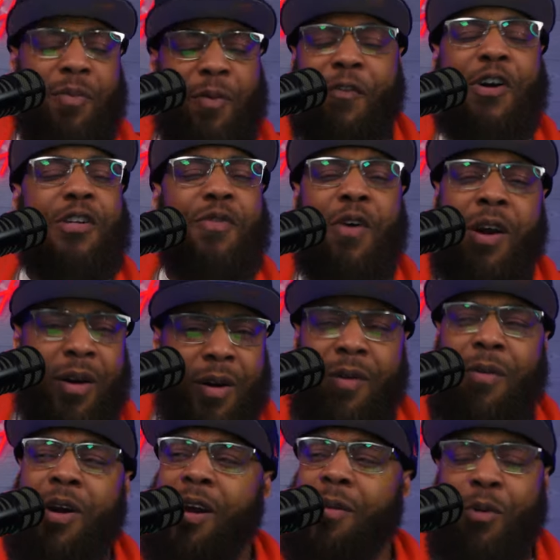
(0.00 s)
First of all,
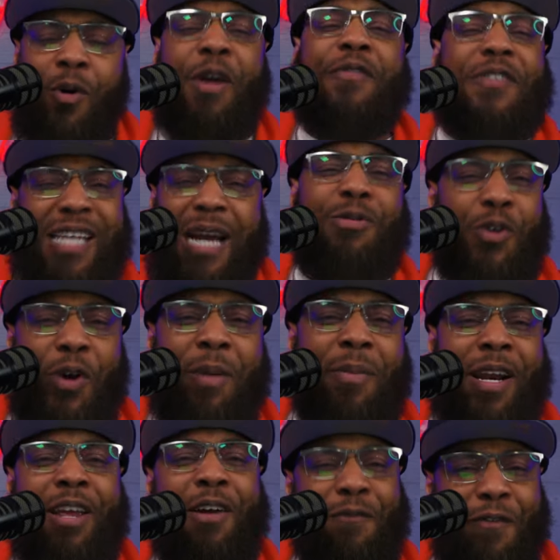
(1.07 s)
Marie, stop screaming
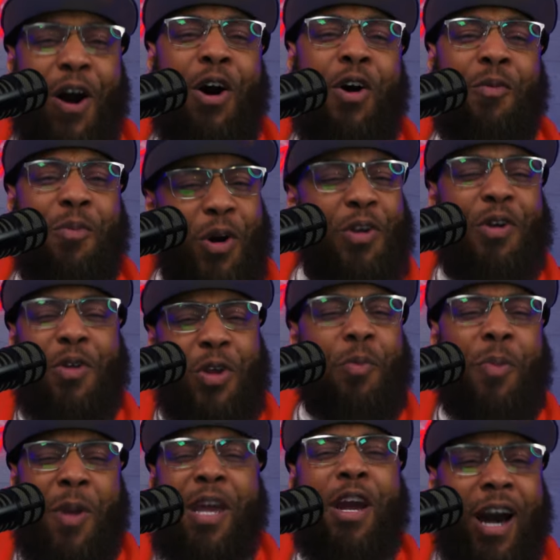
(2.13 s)
in your phone, bro. You
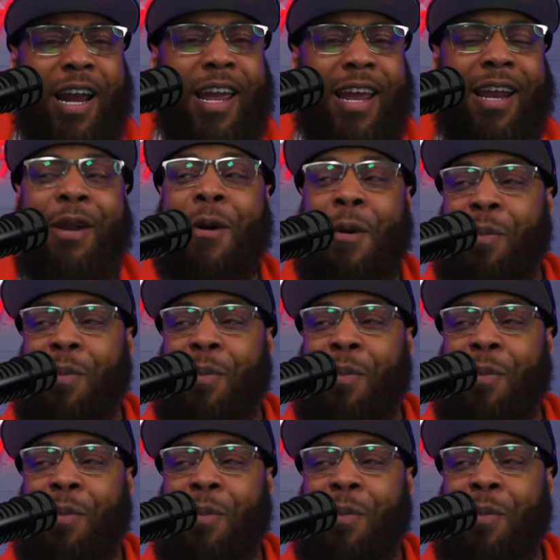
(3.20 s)
be cooking.